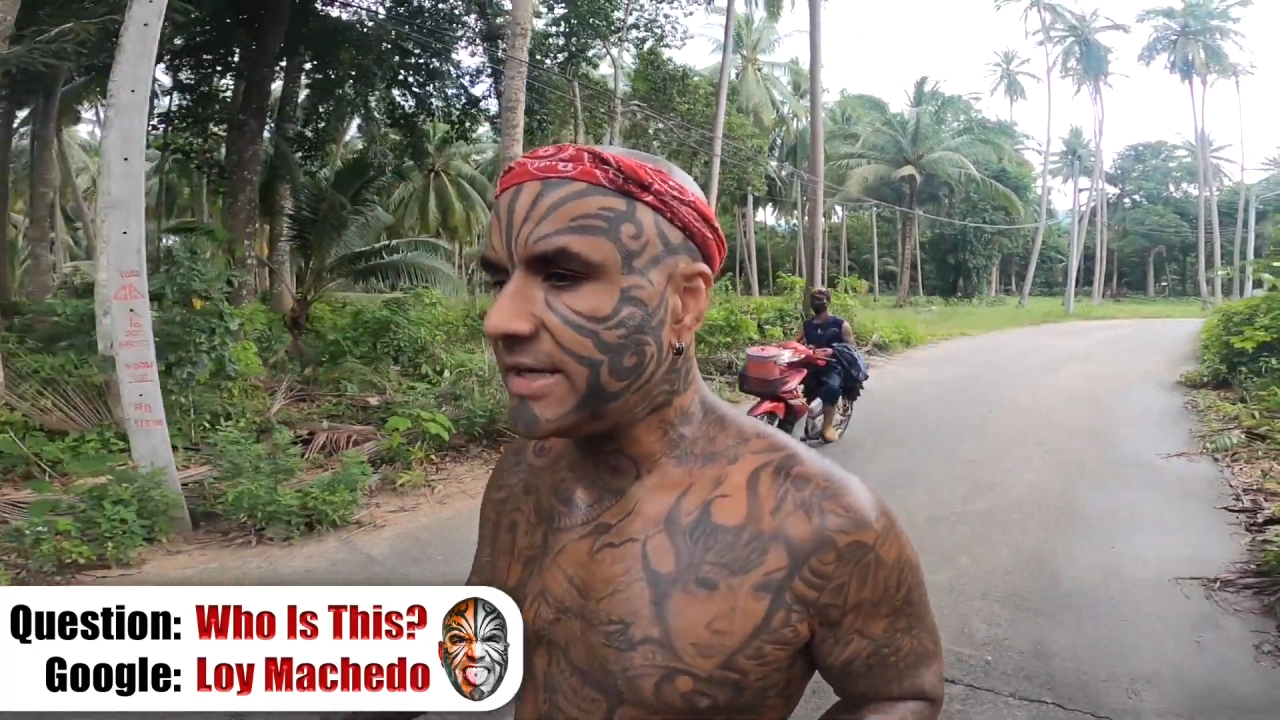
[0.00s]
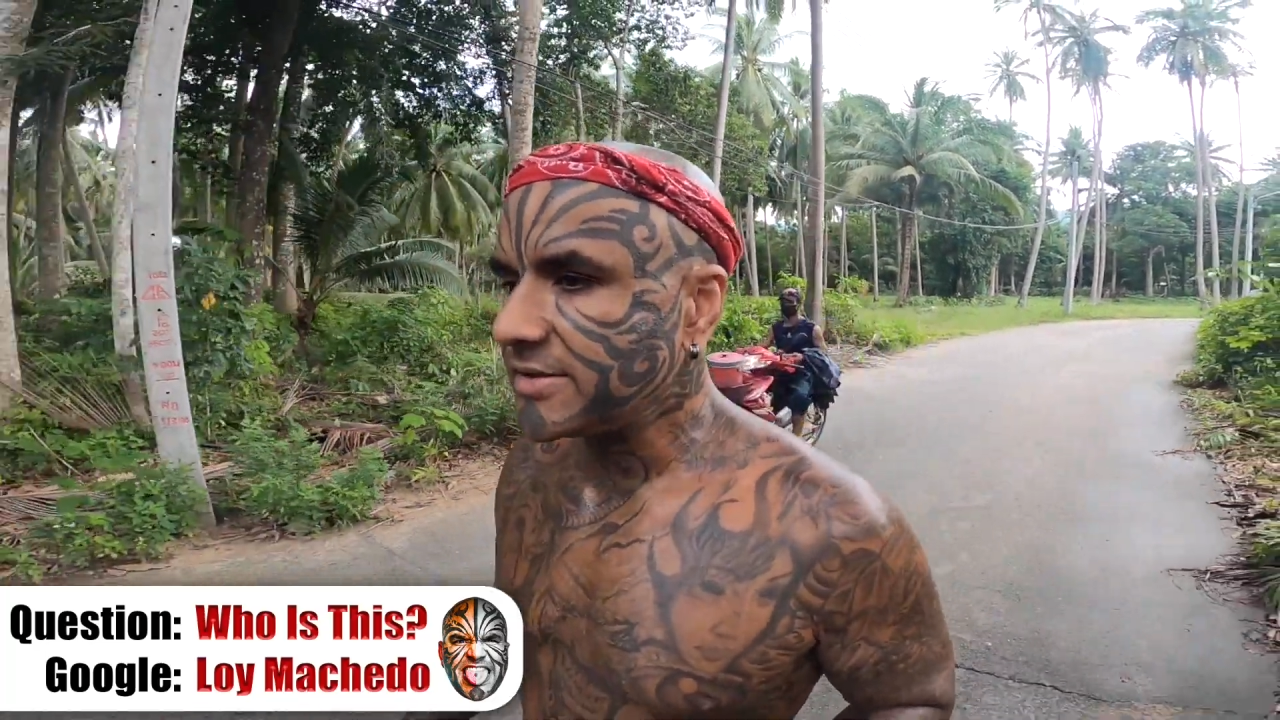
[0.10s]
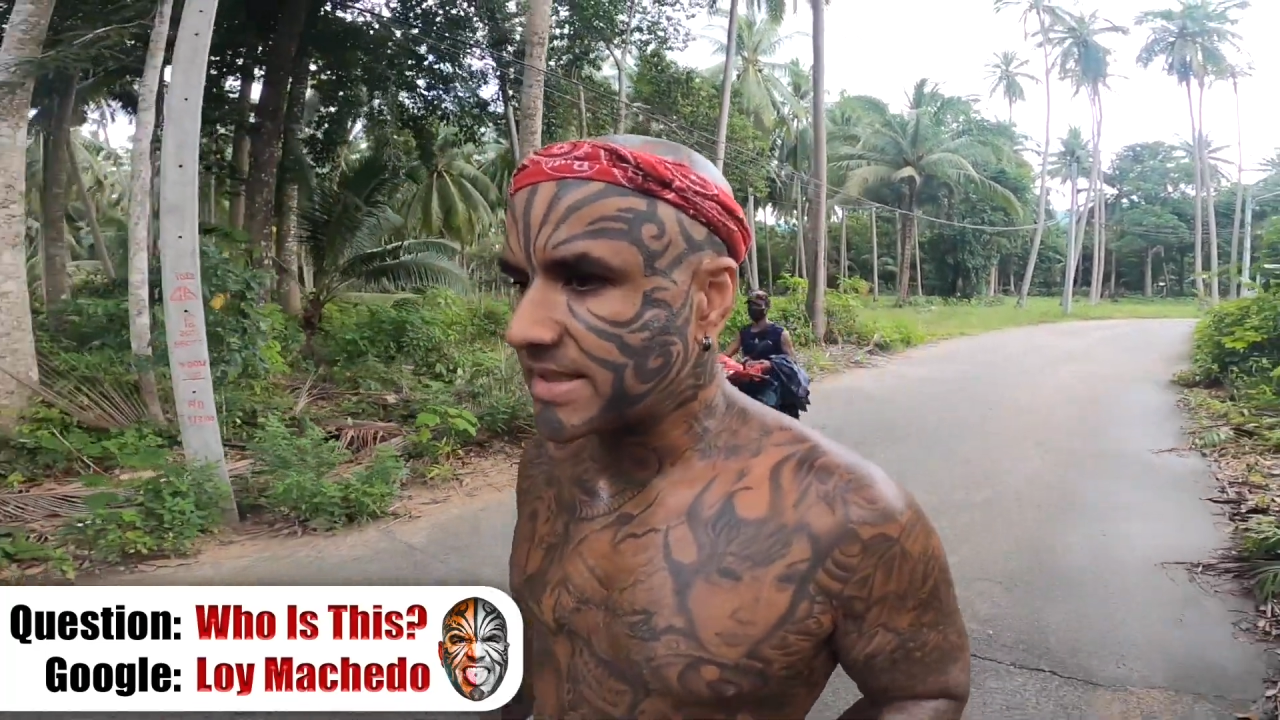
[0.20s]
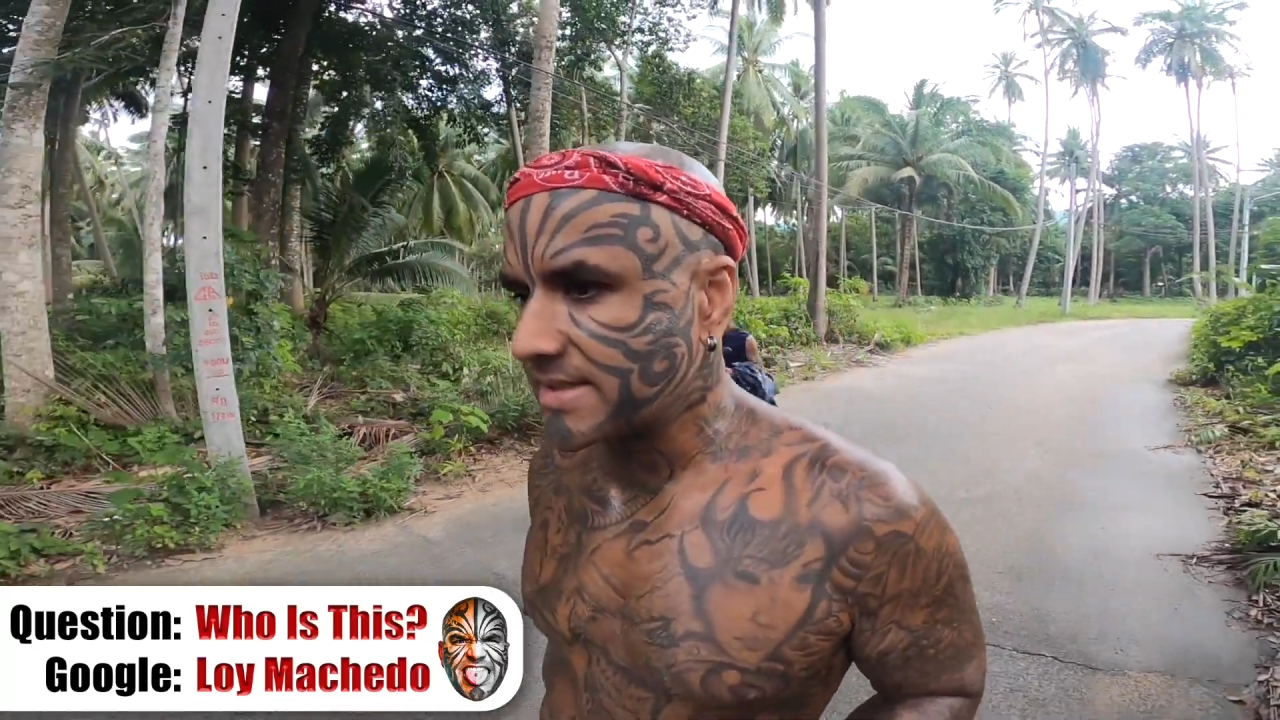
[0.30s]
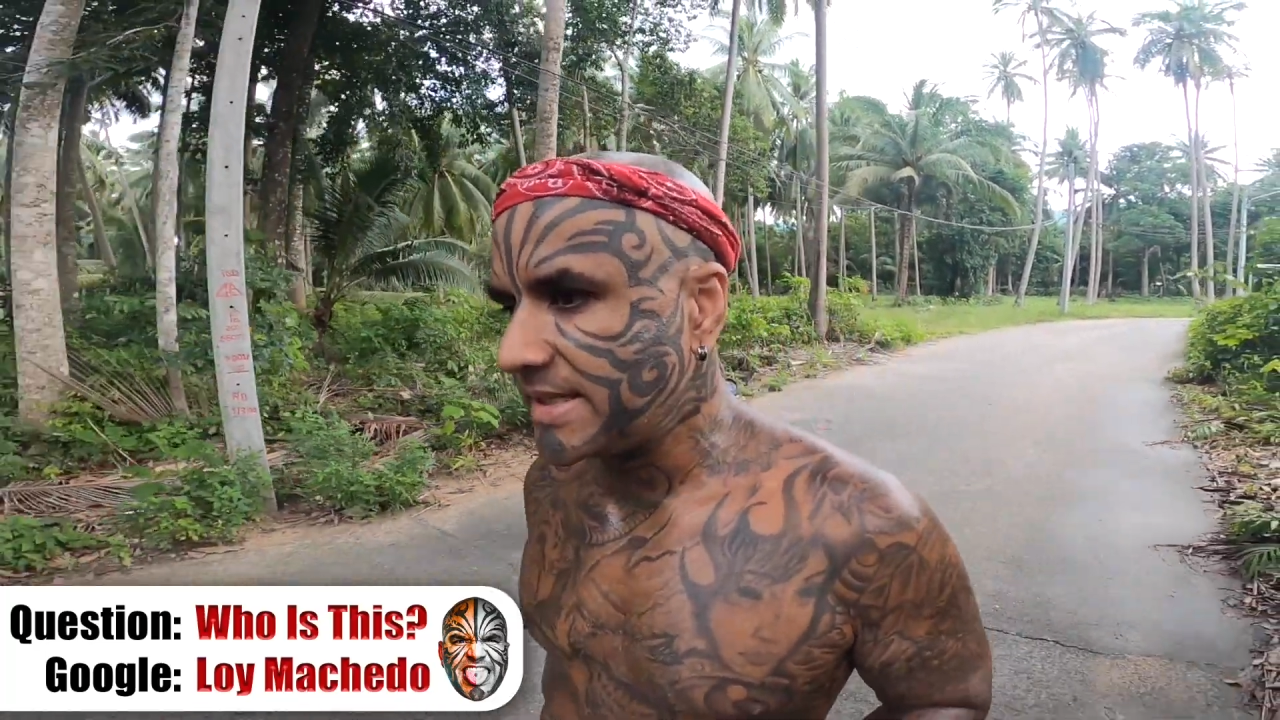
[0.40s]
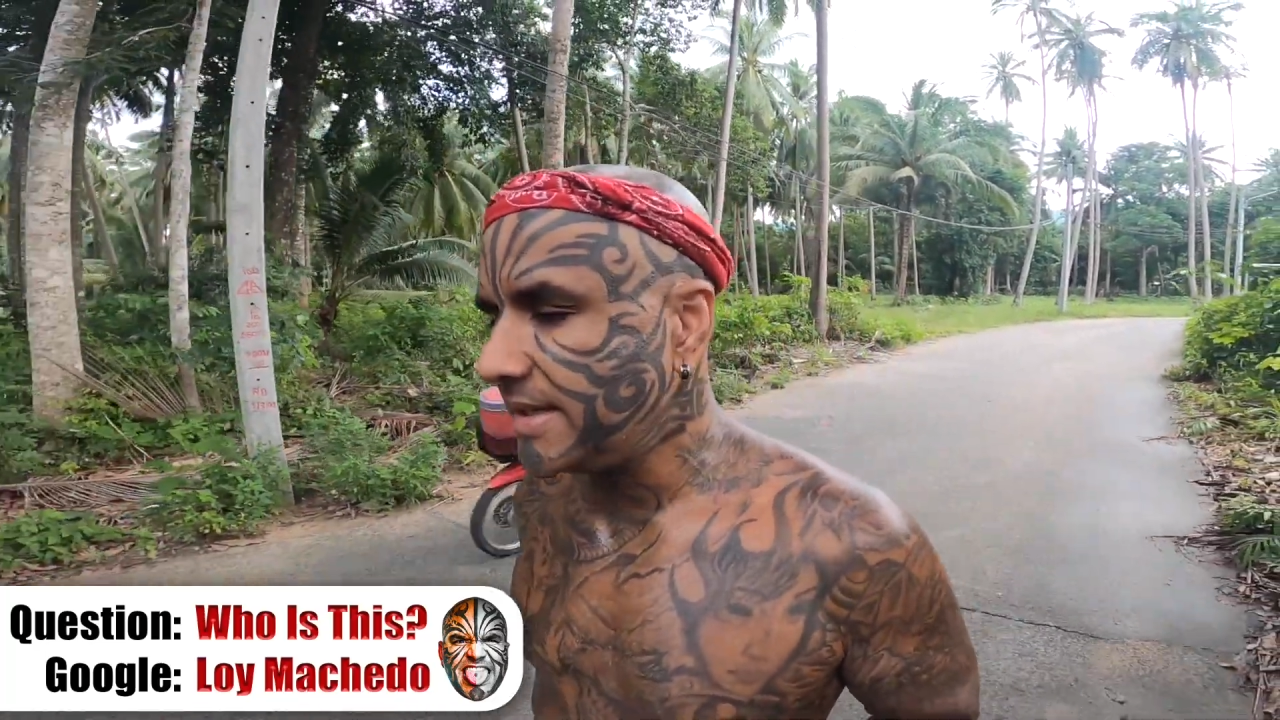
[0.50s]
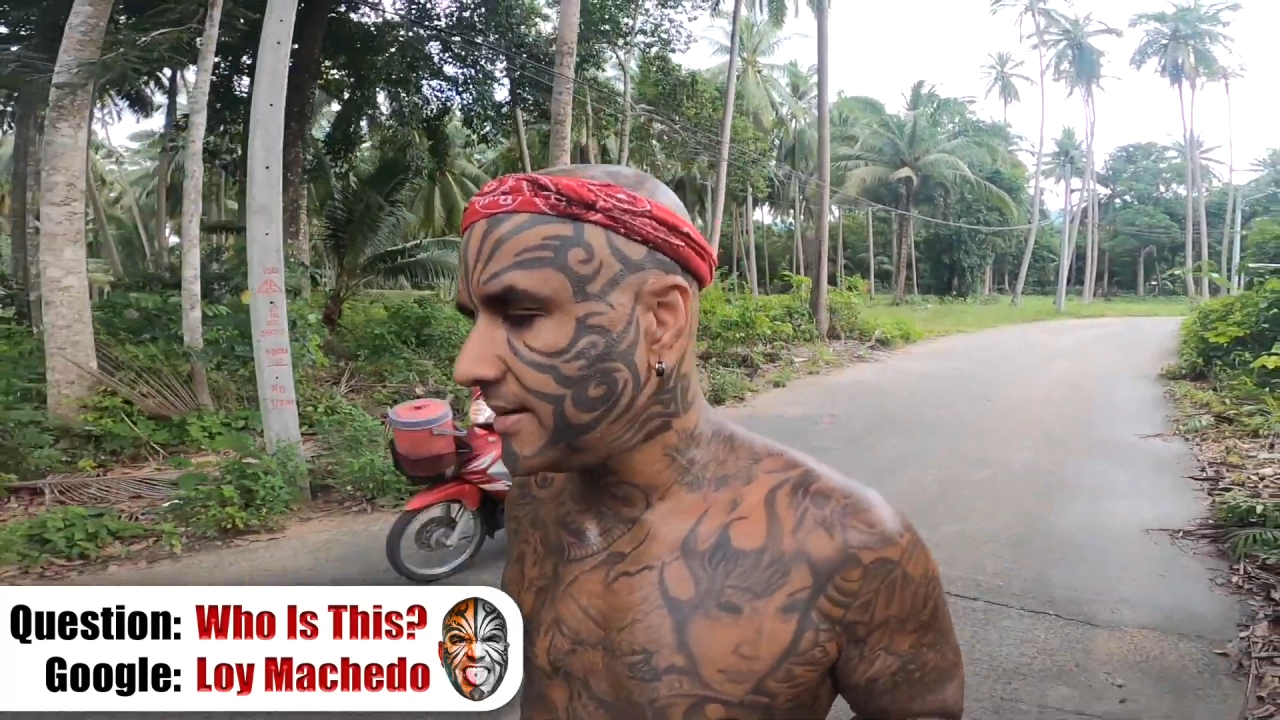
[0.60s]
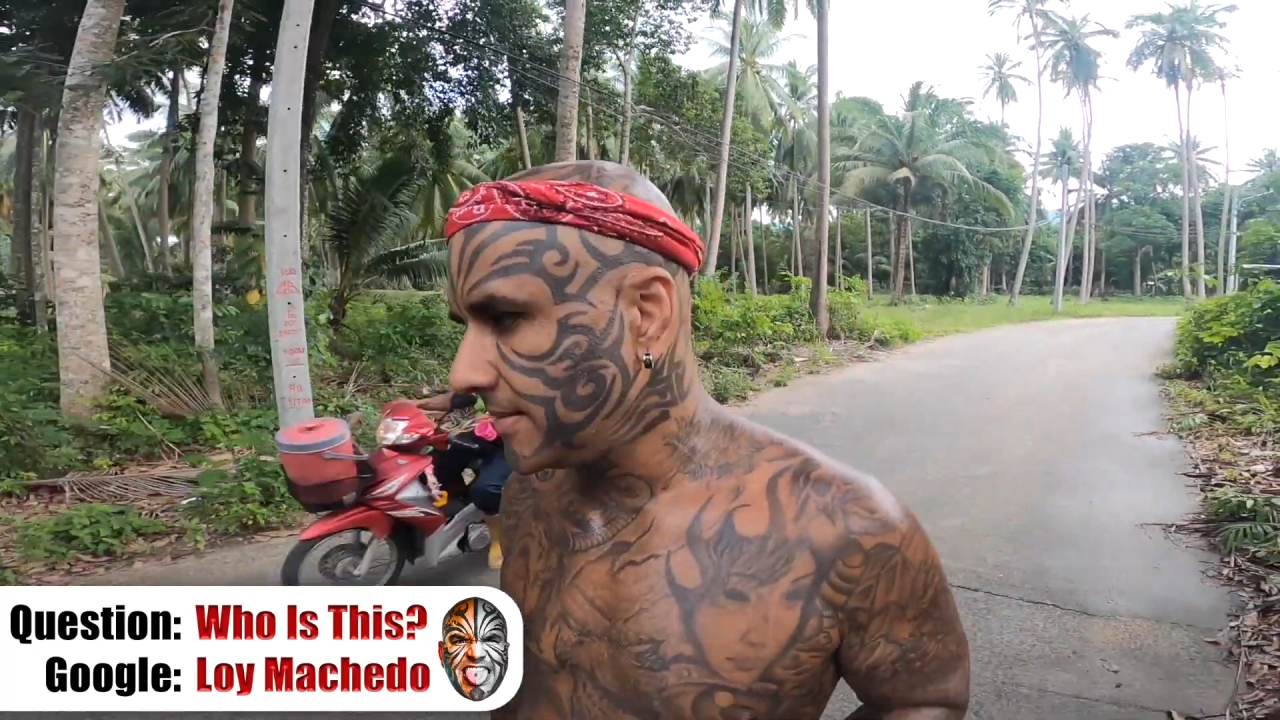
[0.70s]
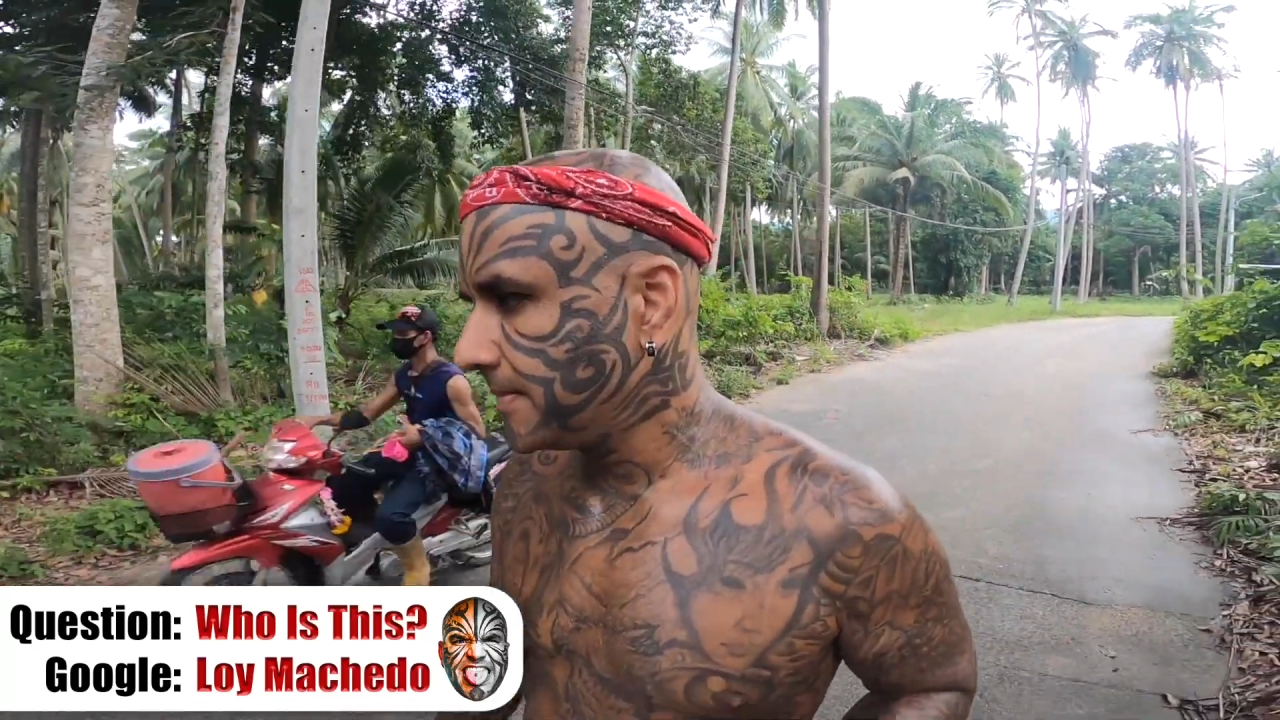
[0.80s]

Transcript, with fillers: to succeed,